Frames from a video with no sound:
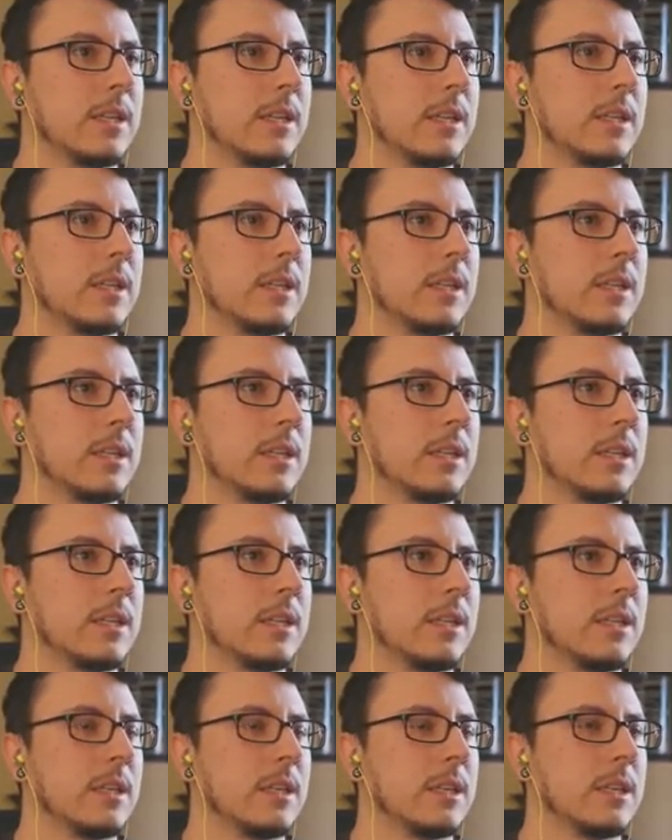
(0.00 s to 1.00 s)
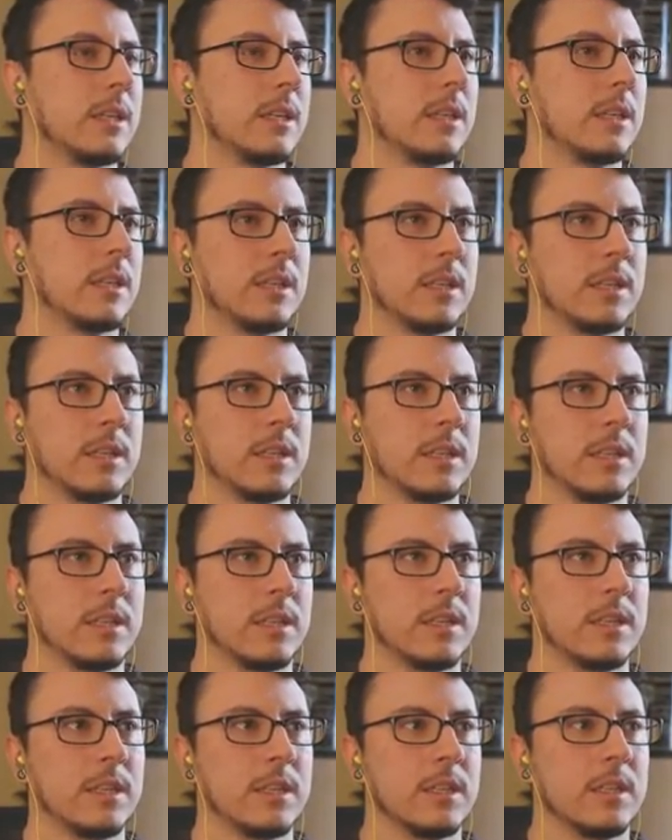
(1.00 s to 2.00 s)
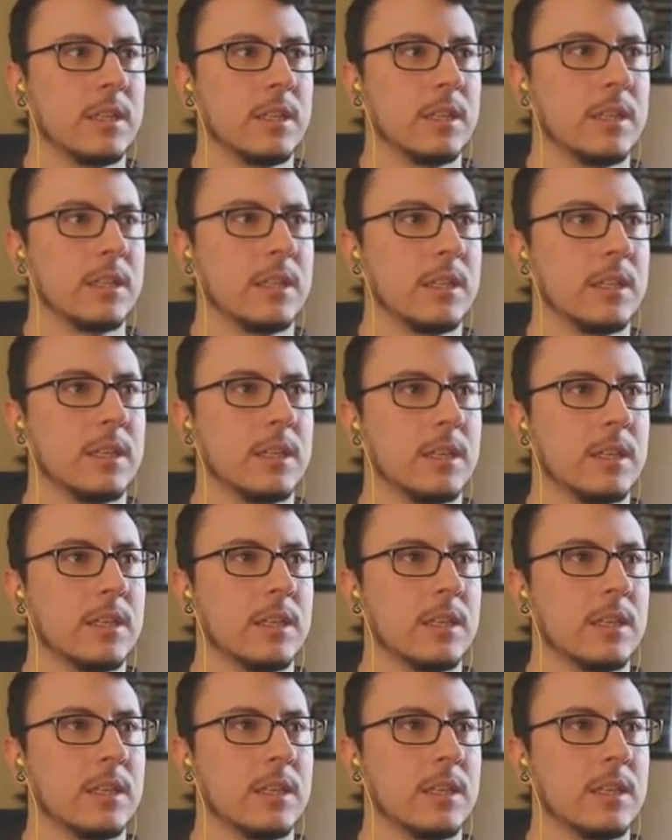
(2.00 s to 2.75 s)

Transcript: (silence)